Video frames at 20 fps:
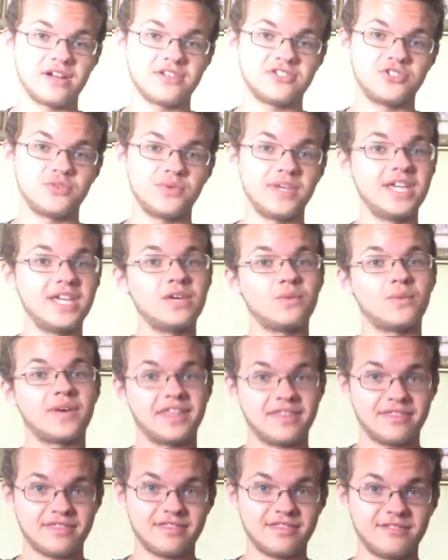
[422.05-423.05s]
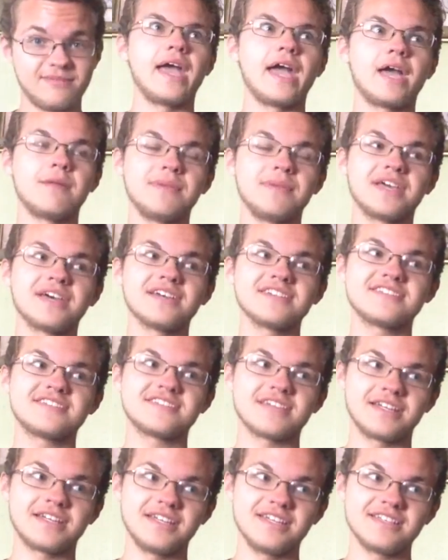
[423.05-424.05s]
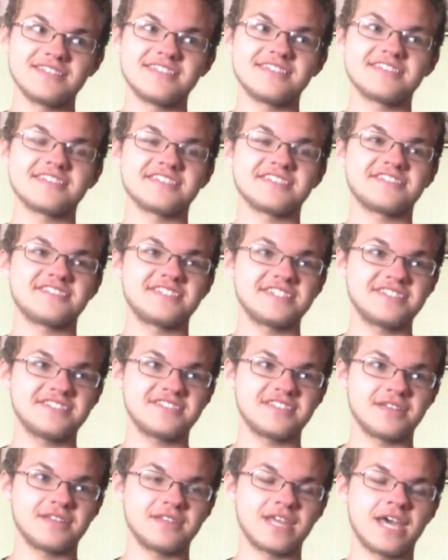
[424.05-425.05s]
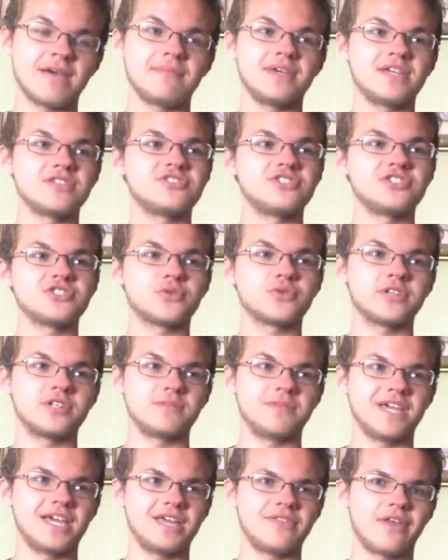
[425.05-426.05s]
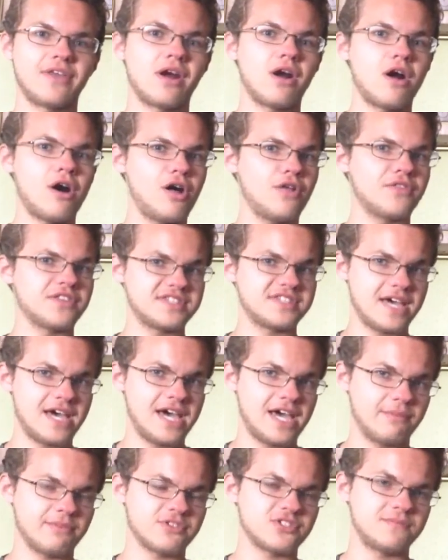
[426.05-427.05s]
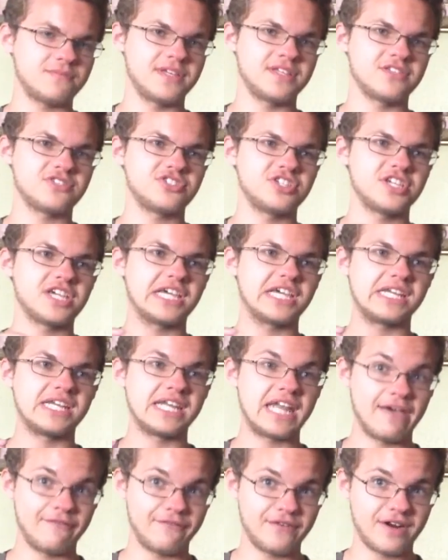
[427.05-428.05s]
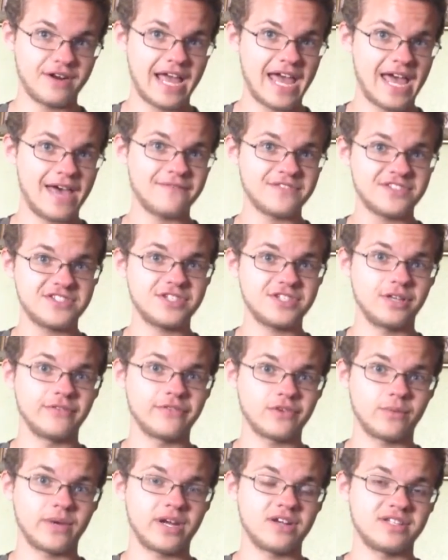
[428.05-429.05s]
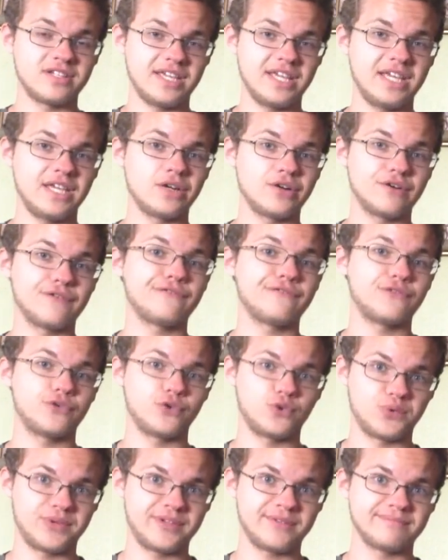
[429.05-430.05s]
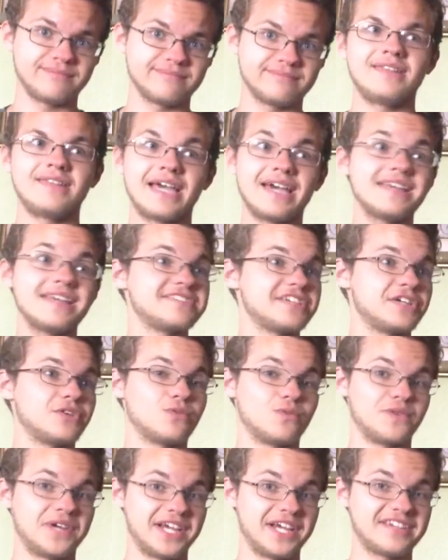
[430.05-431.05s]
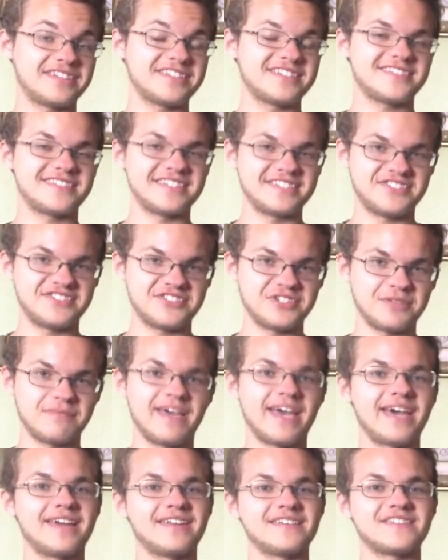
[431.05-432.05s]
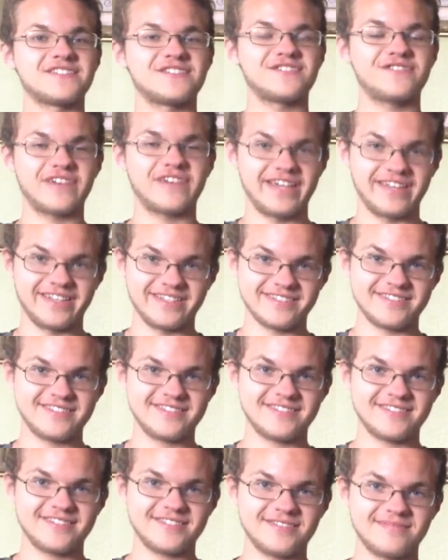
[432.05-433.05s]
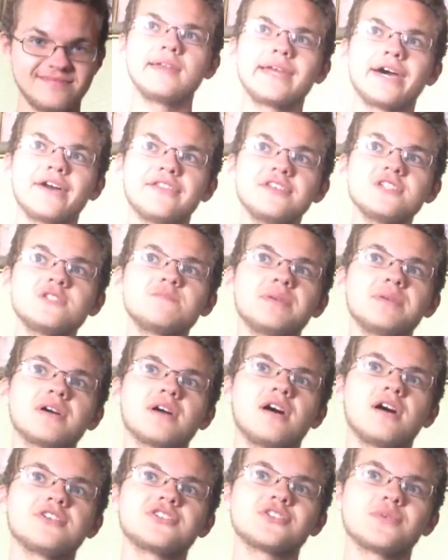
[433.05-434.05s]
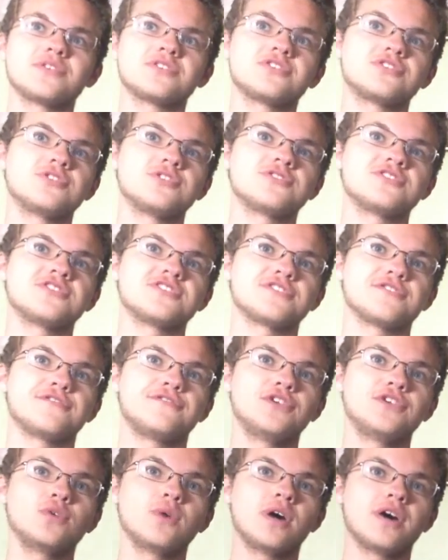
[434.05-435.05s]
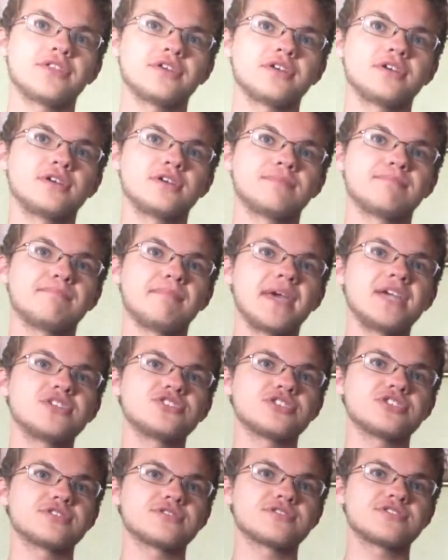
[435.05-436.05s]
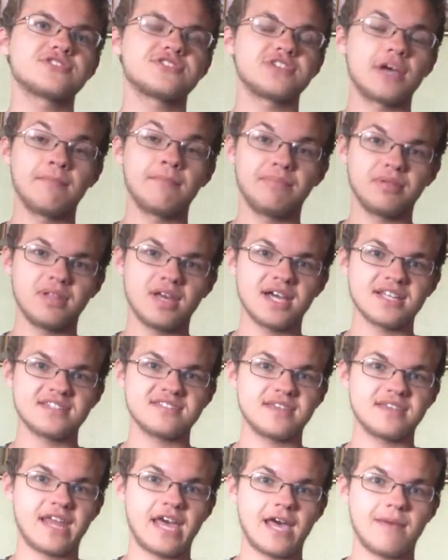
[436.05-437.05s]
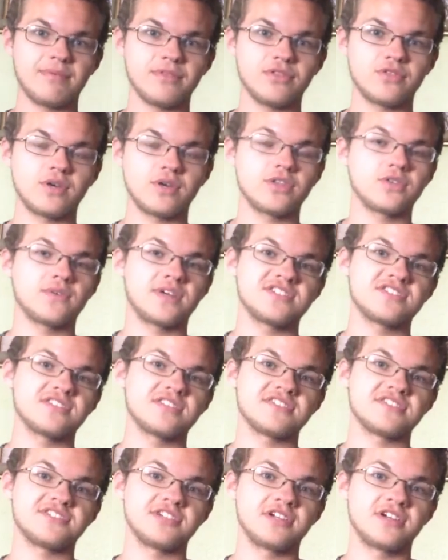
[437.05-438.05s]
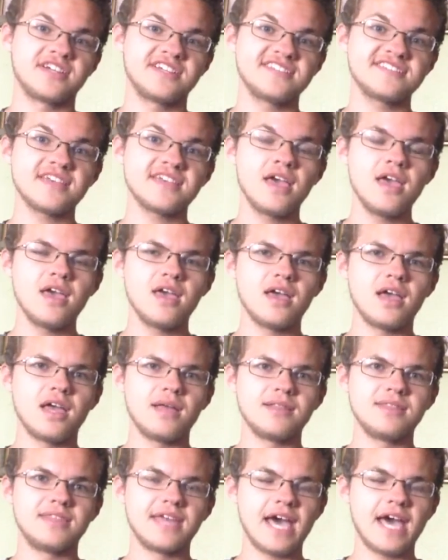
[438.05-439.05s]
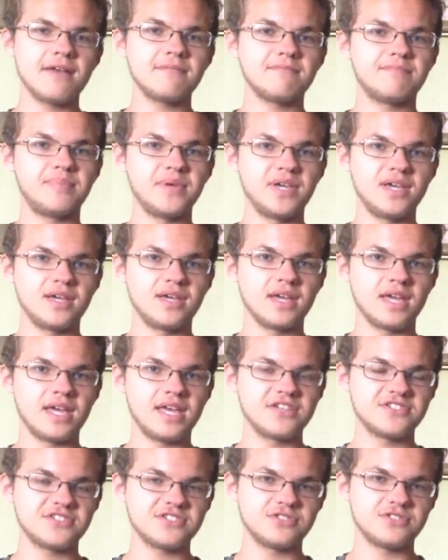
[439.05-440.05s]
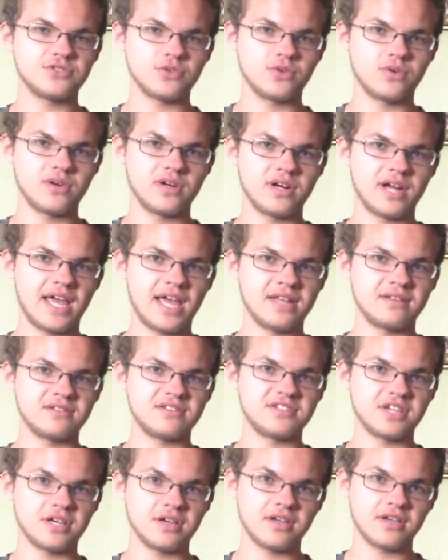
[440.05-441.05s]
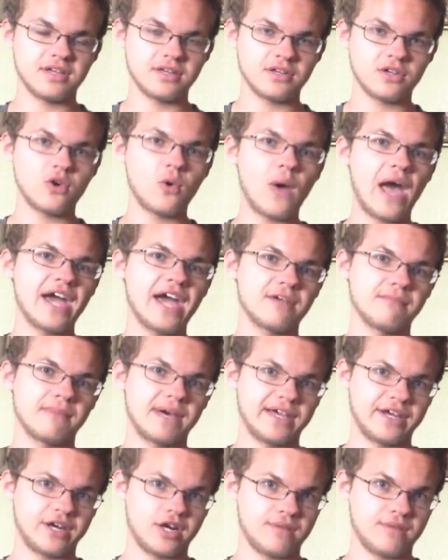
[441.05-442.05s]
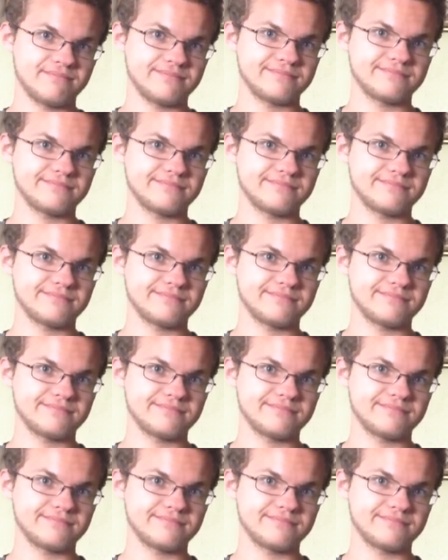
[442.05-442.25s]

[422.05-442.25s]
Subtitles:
to eat with. And because Sunny is his assistant, that means she's going to be in there all the time, which means she can never have silverware to eat her food. And that is a rigged system at its finest. Now, this book also introduces a few other major subplots that happen throughout the rest of the series, that being Isidore and Duncan Quagmire.